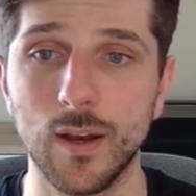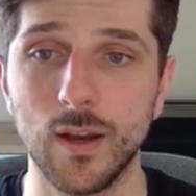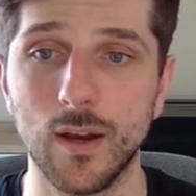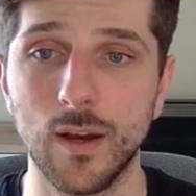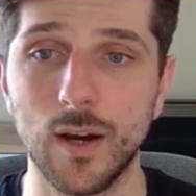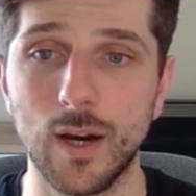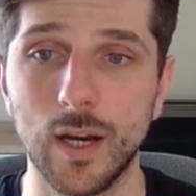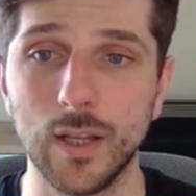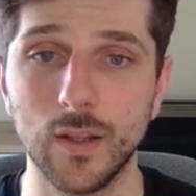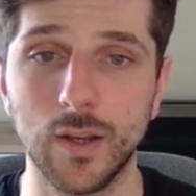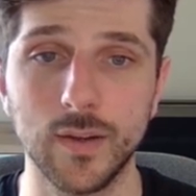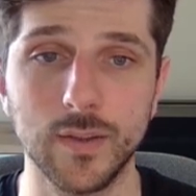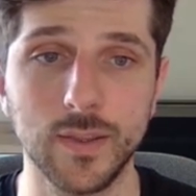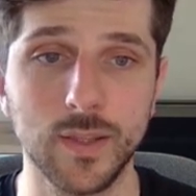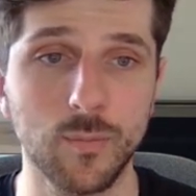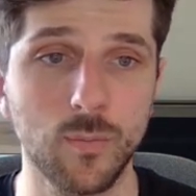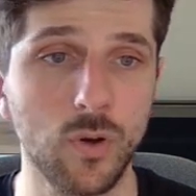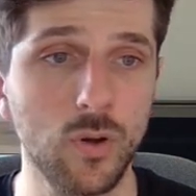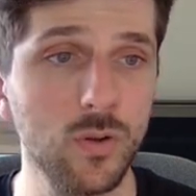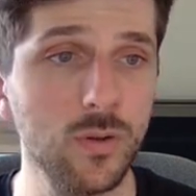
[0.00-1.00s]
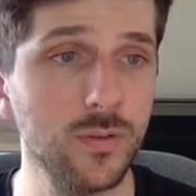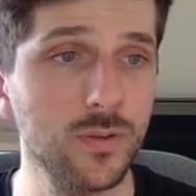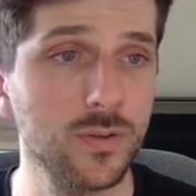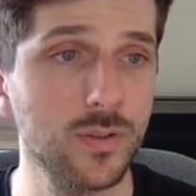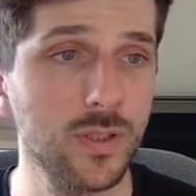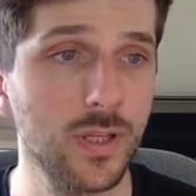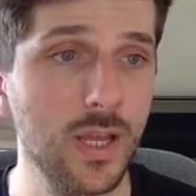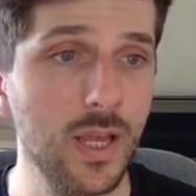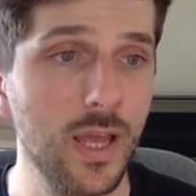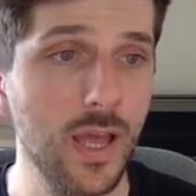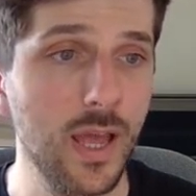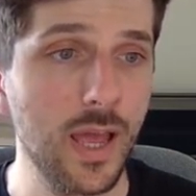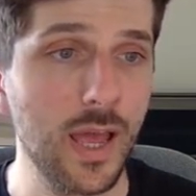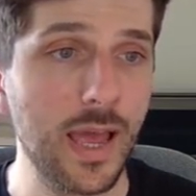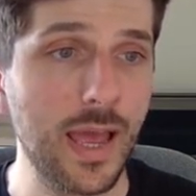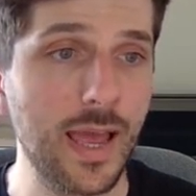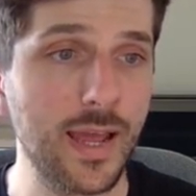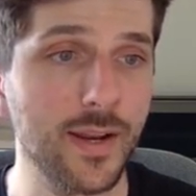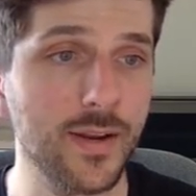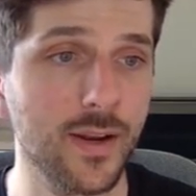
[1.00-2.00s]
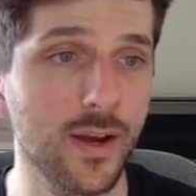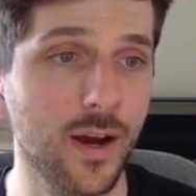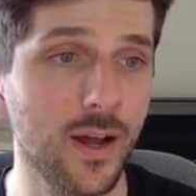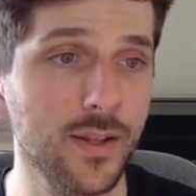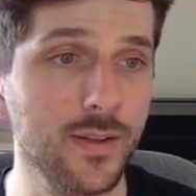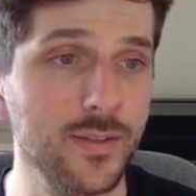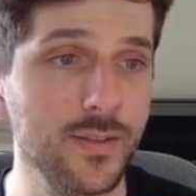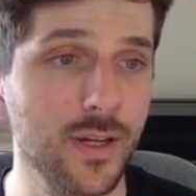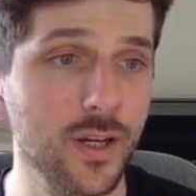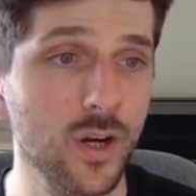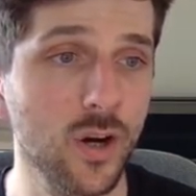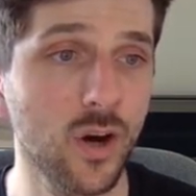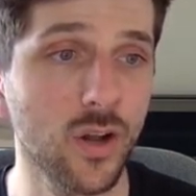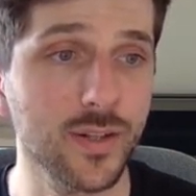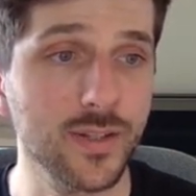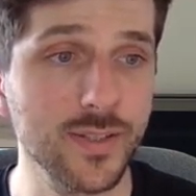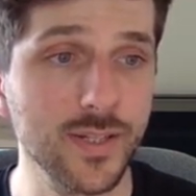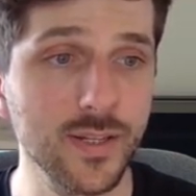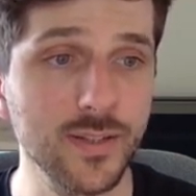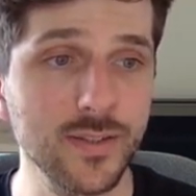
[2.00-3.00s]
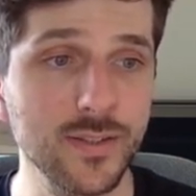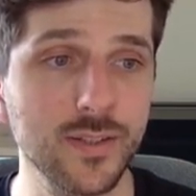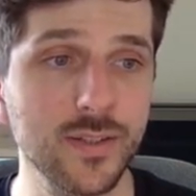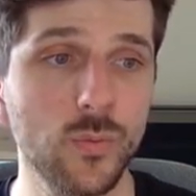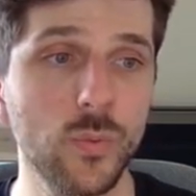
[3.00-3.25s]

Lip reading: highlight them all, and under content,